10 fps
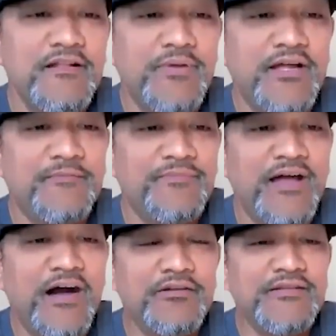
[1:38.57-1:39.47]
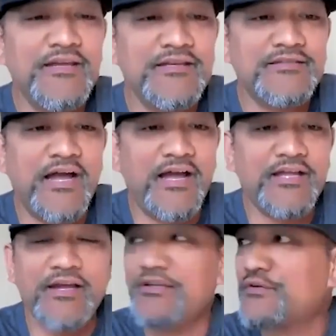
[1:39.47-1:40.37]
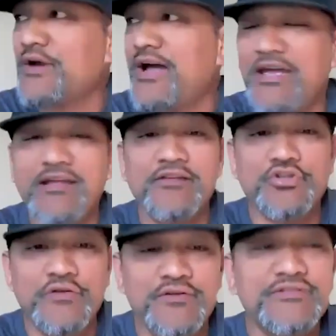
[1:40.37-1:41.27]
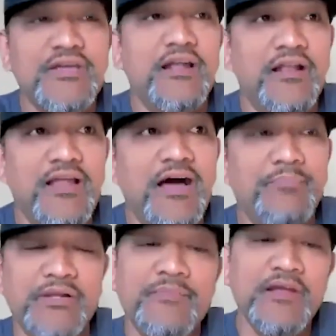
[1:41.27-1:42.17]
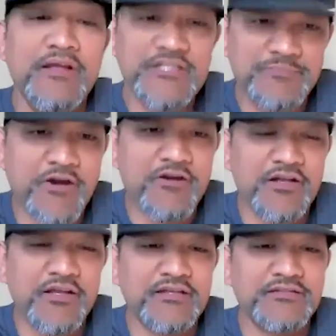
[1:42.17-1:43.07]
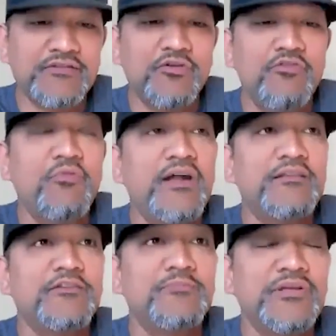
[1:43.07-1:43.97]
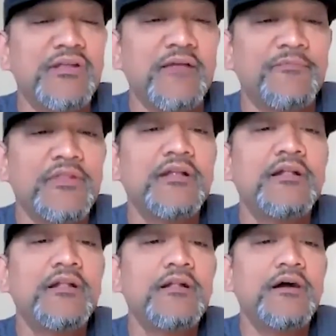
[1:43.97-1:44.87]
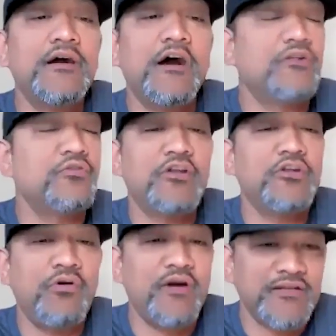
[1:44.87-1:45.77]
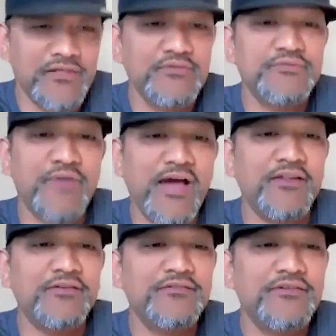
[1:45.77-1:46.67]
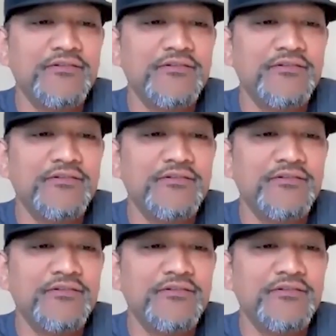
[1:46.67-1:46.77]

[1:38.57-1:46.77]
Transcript: But nowadays, I try to use that a lot, but sparingly, because I don't want it to be like, I don't want it to lose value.